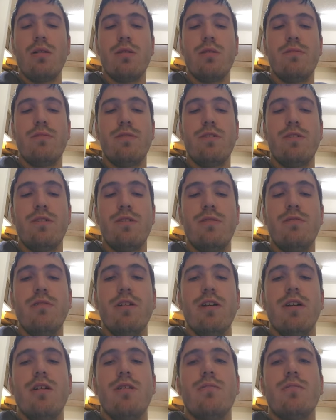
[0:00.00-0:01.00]
when you
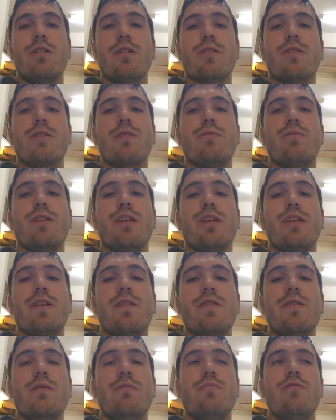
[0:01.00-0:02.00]
also
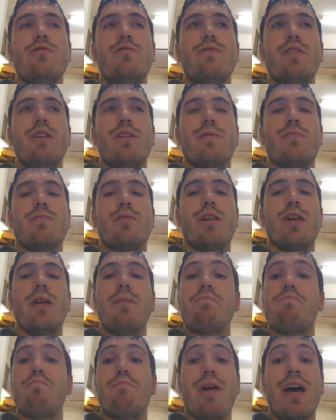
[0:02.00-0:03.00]
because the movie is
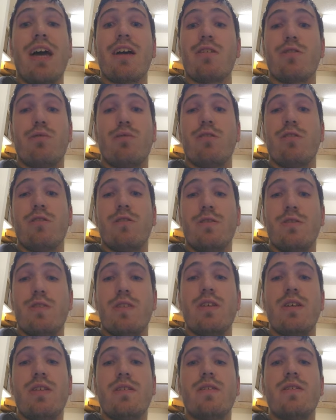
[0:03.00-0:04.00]
playing backwards,
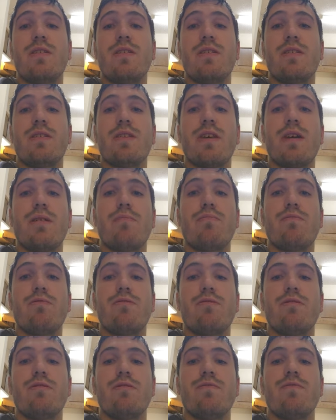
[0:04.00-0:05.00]
it's an
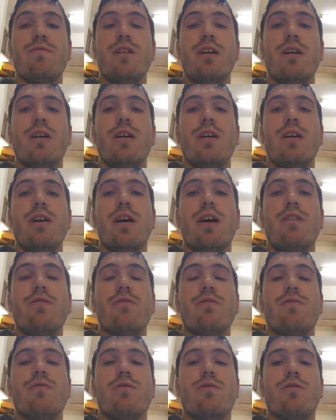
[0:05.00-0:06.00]
example of out
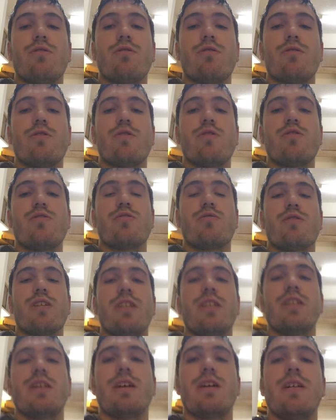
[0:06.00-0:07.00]
of order
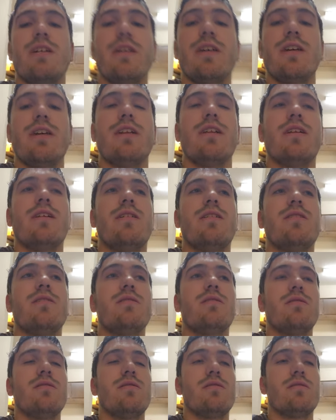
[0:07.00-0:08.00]
storytelling.
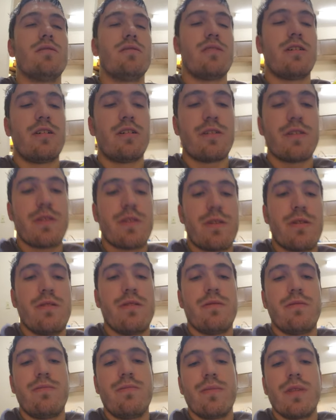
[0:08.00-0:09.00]

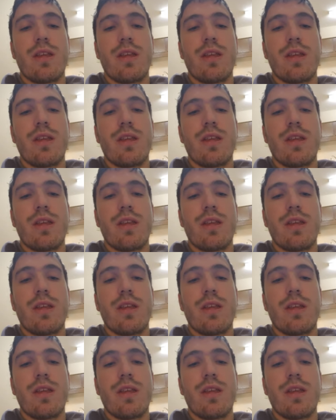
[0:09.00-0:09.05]
Also,